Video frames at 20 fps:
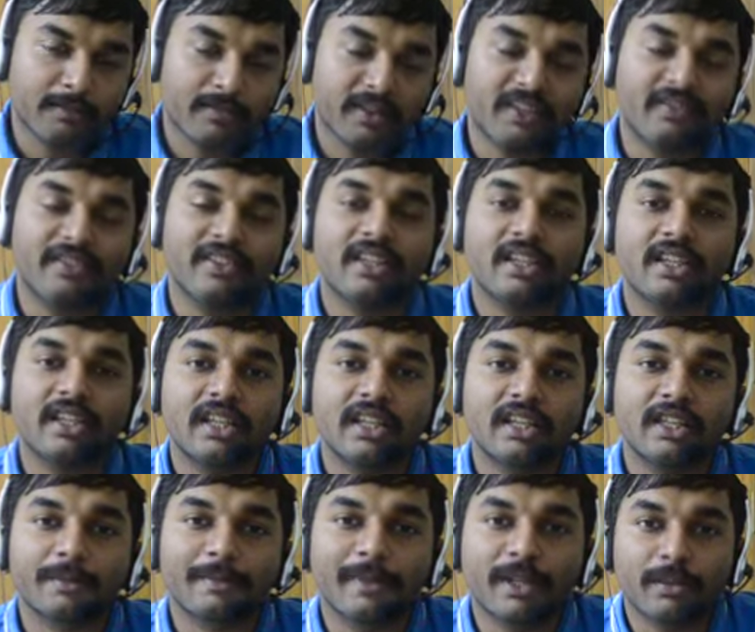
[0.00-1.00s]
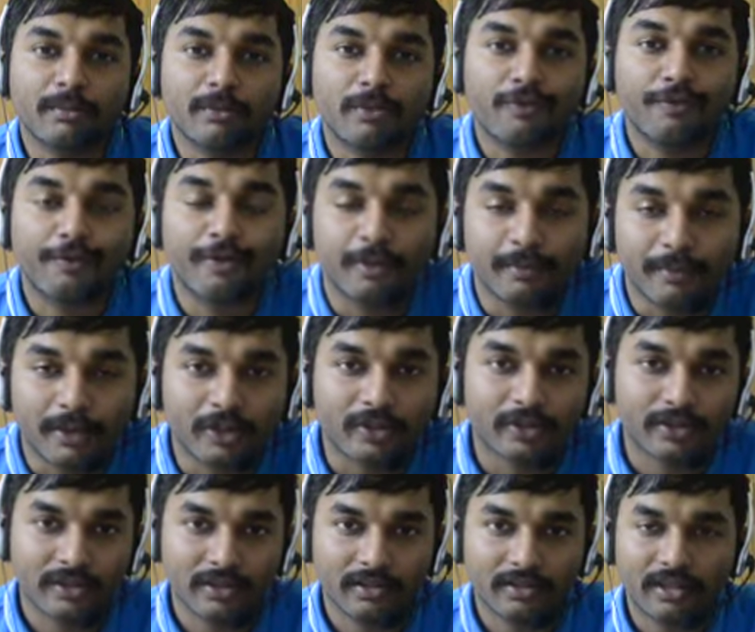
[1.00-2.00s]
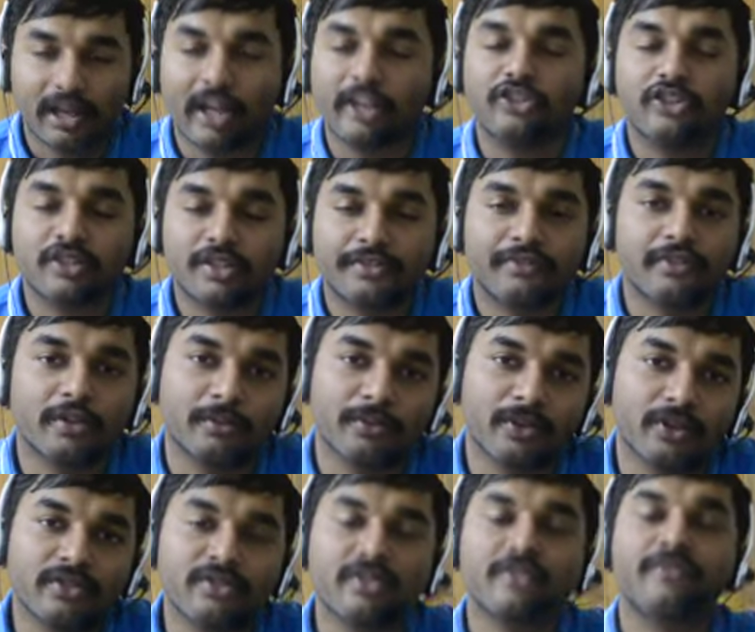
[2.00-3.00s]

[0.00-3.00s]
everything is made up of fermions, and just fermions. So